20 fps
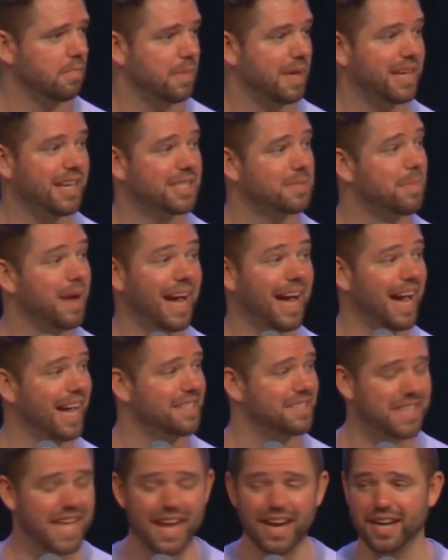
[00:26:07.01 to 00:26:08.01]
because my
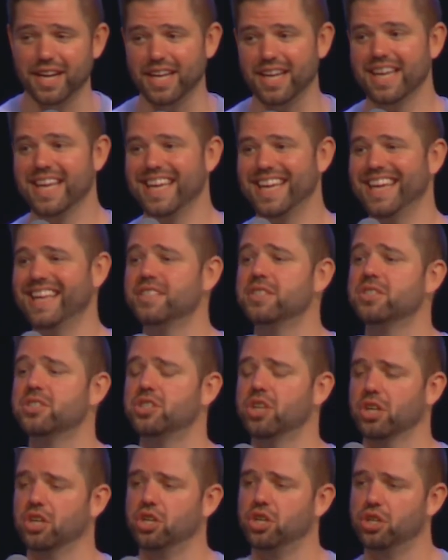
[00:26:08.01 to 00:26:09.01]
identity is
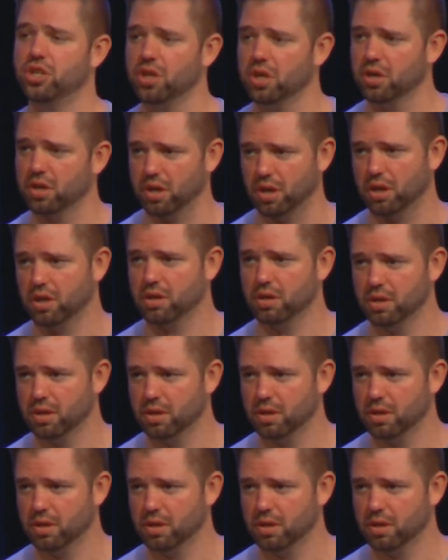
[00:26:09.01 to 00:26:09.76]
secure.